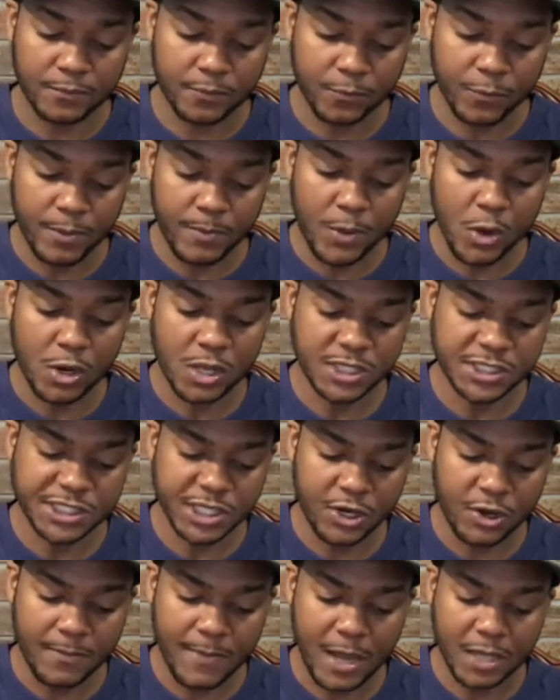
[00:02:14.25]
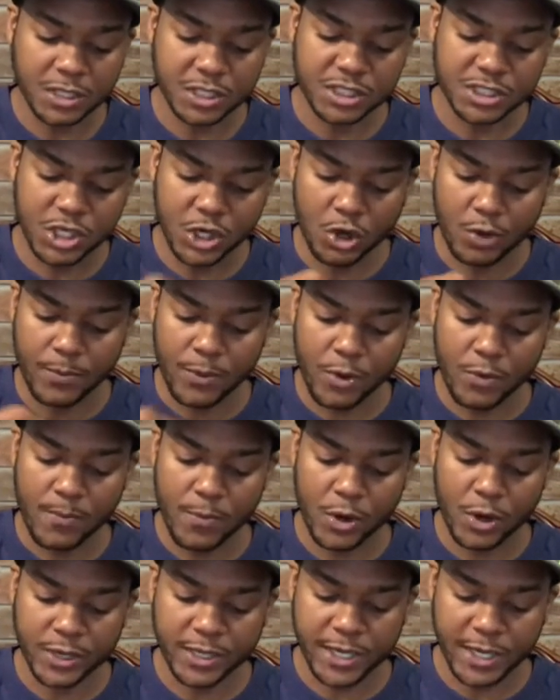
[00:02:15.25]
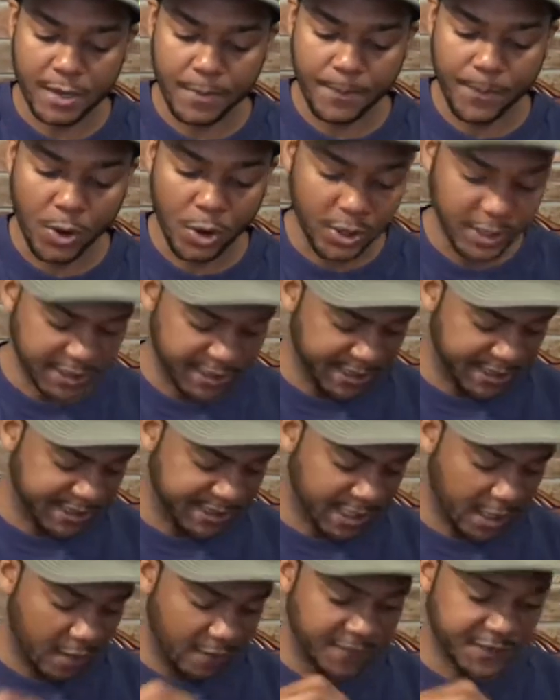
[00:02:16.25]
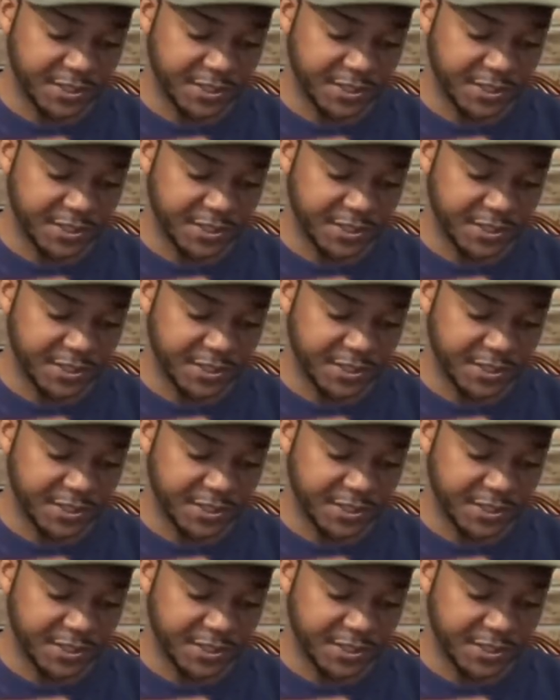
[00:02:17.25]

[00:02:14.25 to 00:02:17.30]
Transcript: we're more concerned about the turbo more than the parts itself.